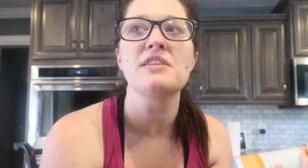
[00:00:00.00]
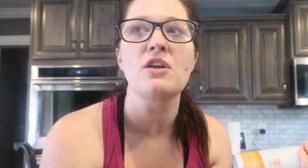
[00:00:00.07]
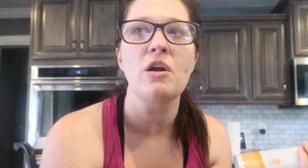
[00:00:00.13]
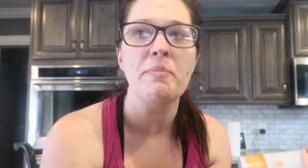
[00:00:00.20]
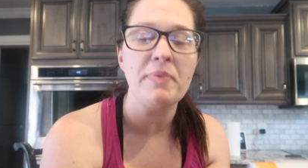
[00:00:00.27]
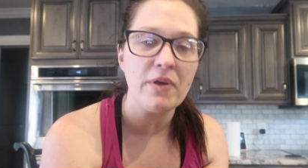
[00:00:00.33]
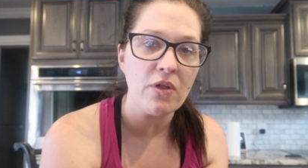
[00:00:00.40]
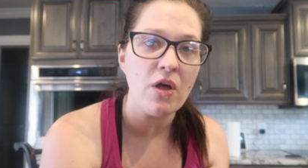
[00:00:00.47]
and
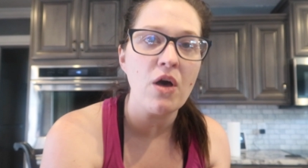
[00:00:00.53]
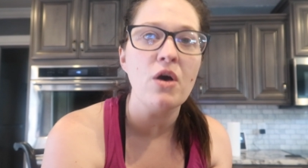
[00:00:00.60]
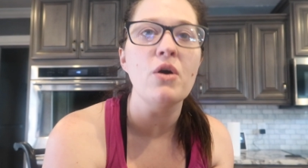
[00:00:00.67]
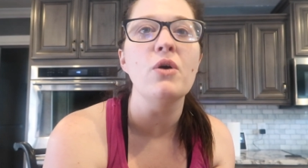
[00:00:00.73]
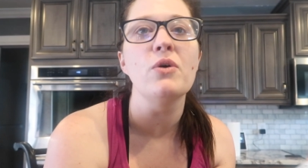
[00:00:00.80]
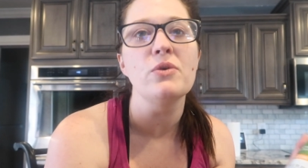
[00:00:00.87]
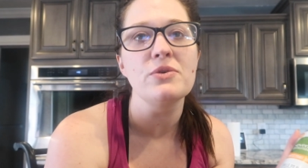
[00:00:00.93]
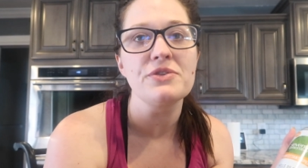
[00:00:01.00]
our
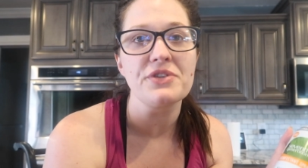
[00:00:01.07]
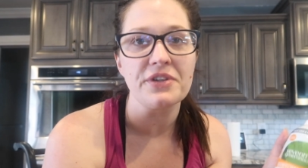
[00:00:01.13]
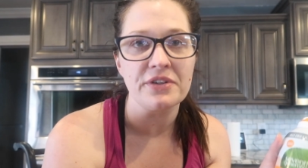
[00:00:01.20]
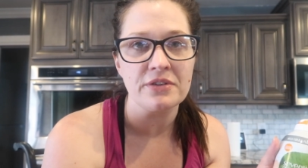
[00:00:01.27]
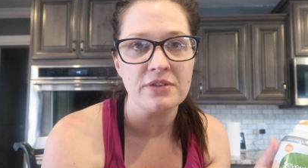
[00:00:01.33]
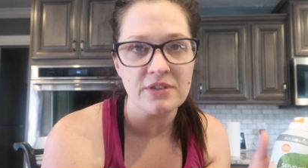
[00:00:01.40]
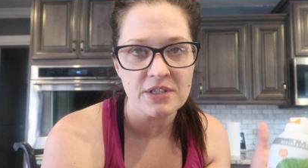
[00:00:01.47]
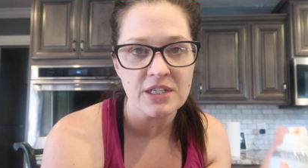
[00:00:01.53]
pillows
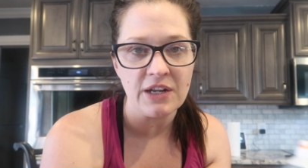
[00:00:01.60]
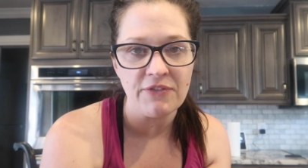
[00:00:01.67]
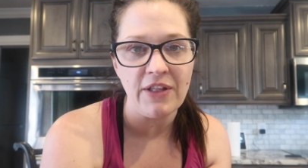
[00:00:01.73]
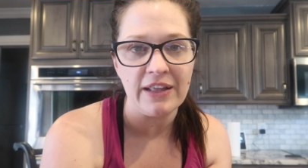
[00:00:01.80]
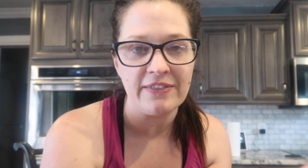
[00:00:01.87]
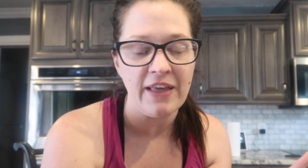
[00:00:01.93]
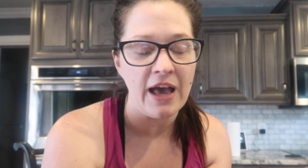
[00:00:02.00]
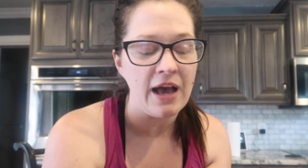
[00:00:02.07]
and stuff
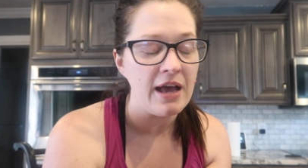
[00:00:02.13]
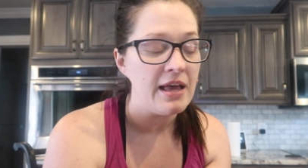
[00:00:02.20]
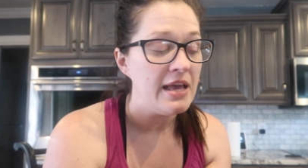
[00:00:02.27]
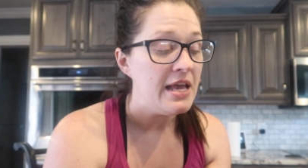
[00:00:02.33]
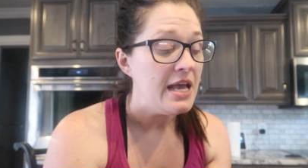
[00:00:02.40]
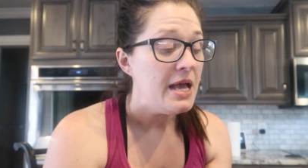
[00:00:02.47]
like that.